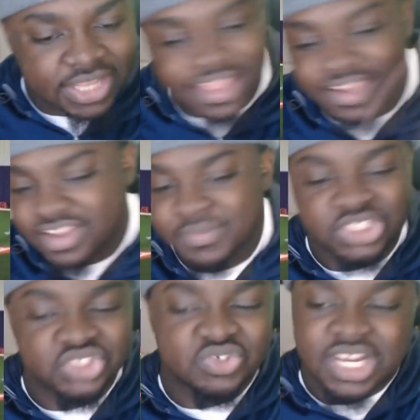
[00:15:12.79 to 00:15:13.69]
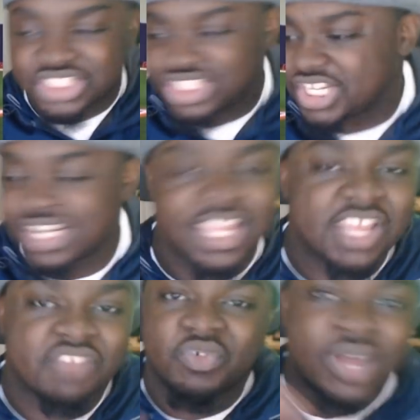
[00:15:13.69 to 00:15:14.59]
Like, comment, subscribe, share.
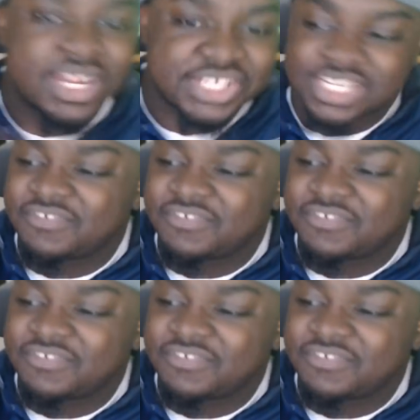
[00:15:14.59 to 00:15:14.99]
Thank you for watching.